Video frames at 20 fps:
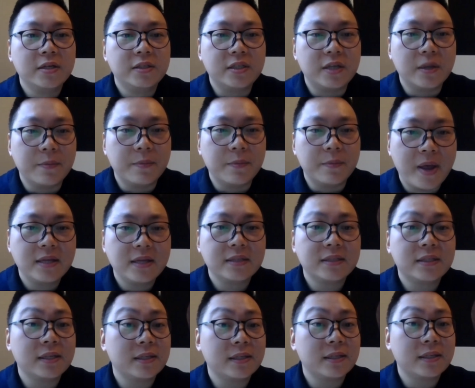
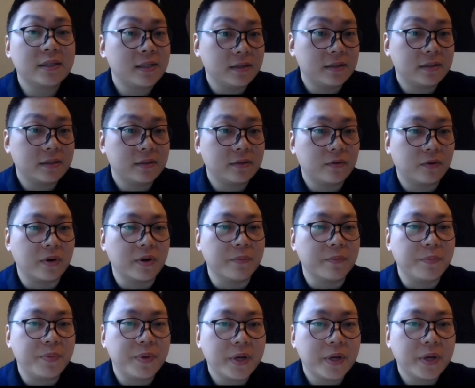Japan's ascent or
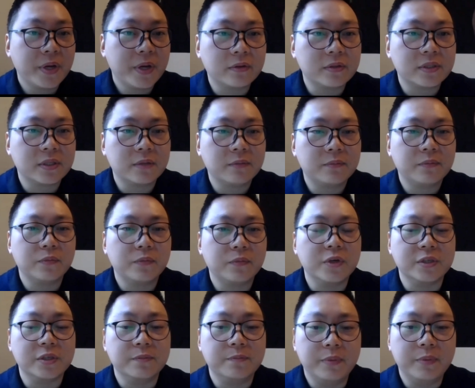imperialism
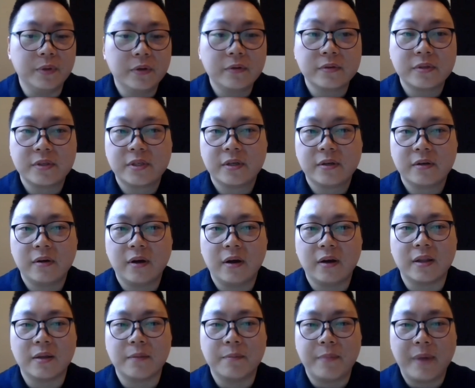was built
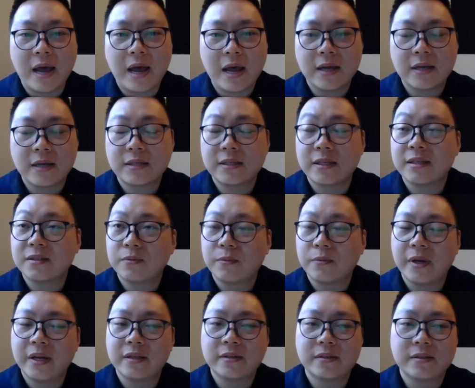on the backs and
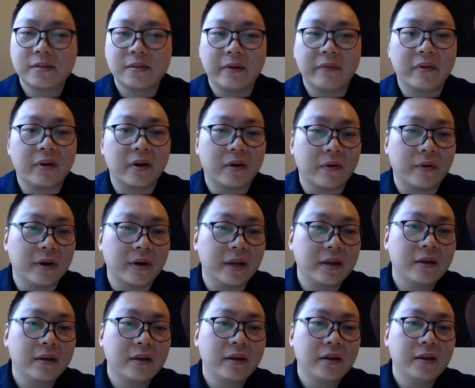sweats of
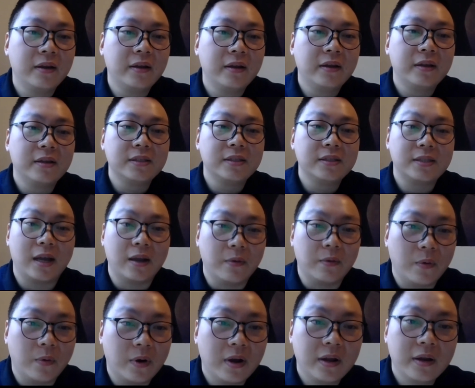Korea,
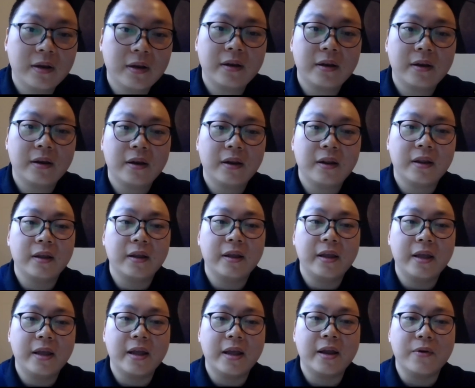Taiwan,
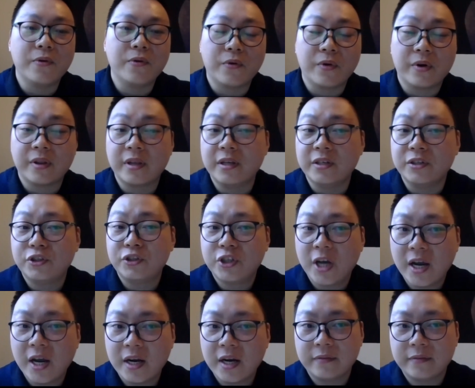and Northeast
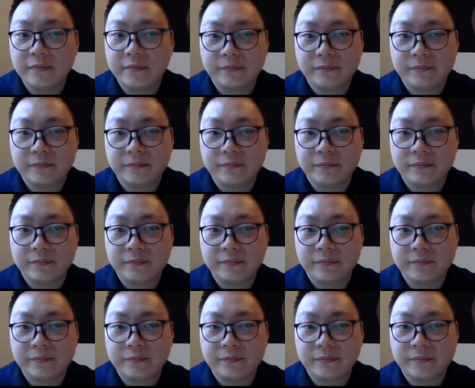China.